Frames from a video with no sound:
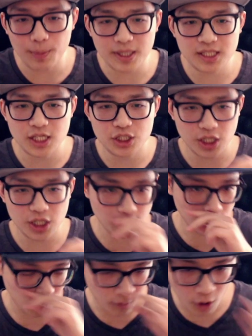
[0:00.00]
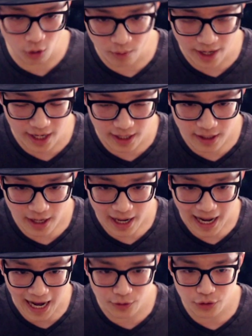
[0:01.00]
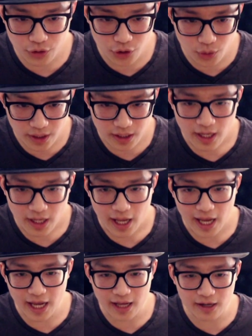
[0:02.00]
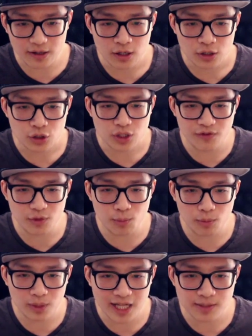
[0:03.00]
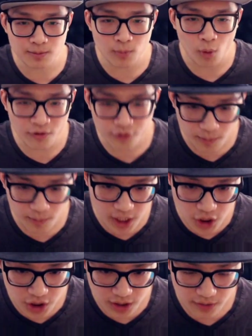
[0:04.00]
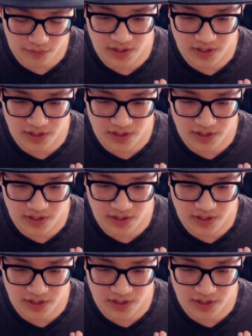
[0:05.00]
teaching Roran how to do it. And to give you guys more information, this